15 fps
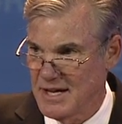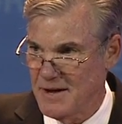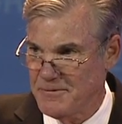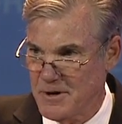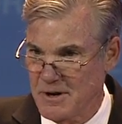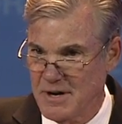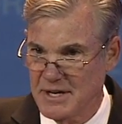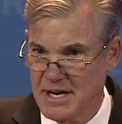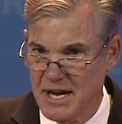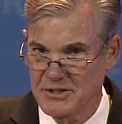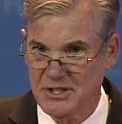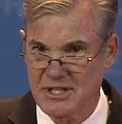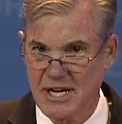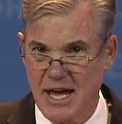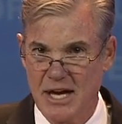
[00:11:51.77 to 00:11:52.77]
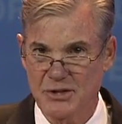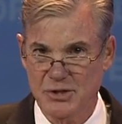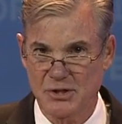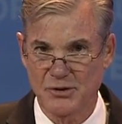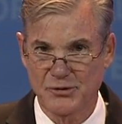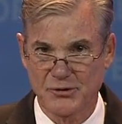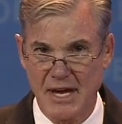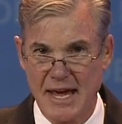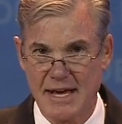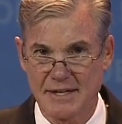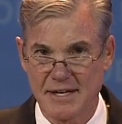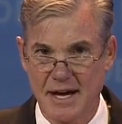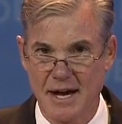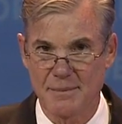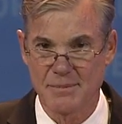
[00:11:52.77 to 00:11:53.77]
If you're in education,
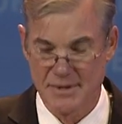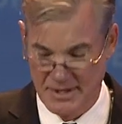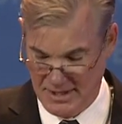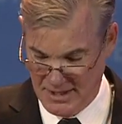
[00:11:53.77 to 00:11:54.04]
stand up.